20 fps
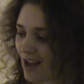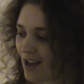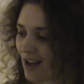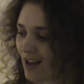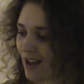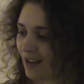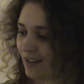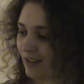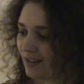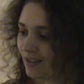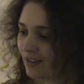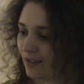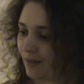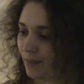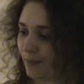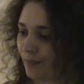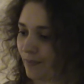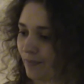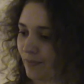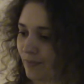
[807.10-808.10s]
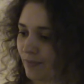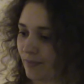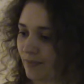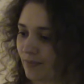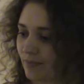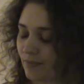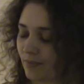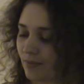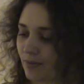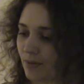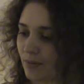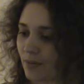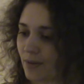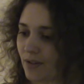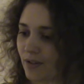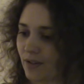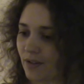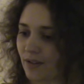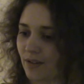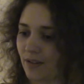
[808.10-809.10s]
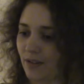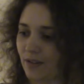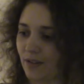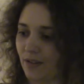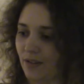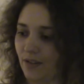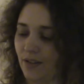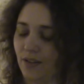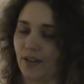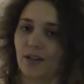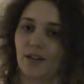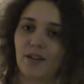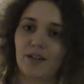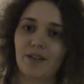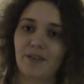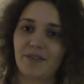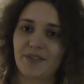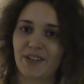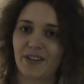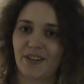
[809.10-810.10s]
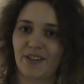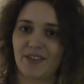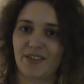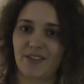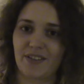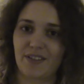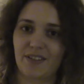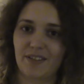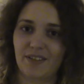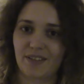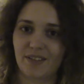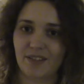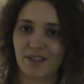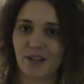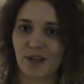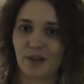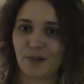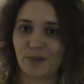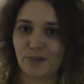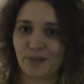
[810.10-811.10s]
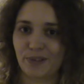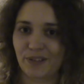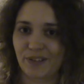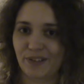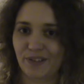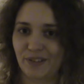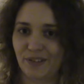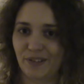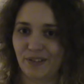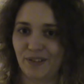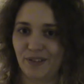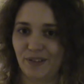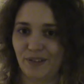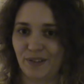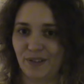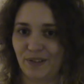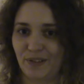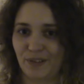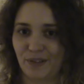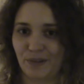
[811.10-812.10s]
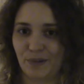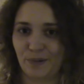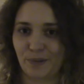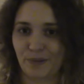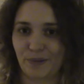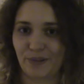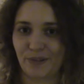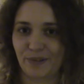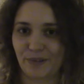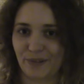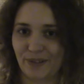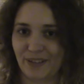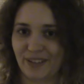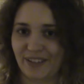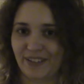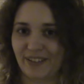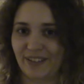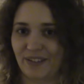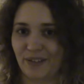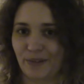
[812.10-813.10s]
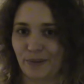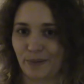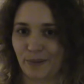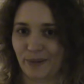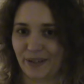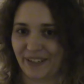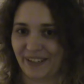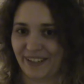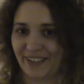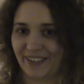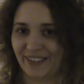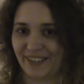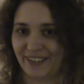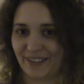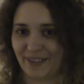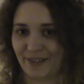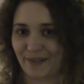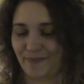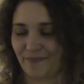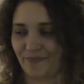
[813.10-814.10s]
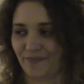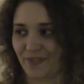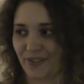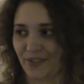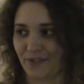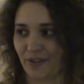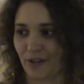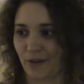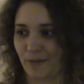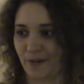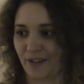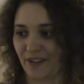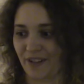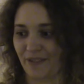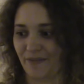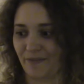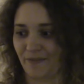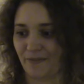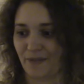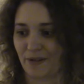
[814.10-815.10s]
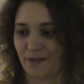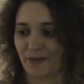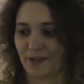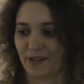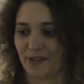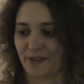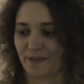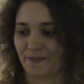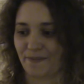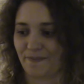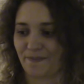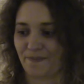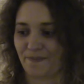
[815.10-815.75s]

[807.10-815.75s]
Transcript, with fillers: And um, probably, yeah, I'd love to go to cold north, really, Norway, uh-huh. Svalbard, maybe go. I'd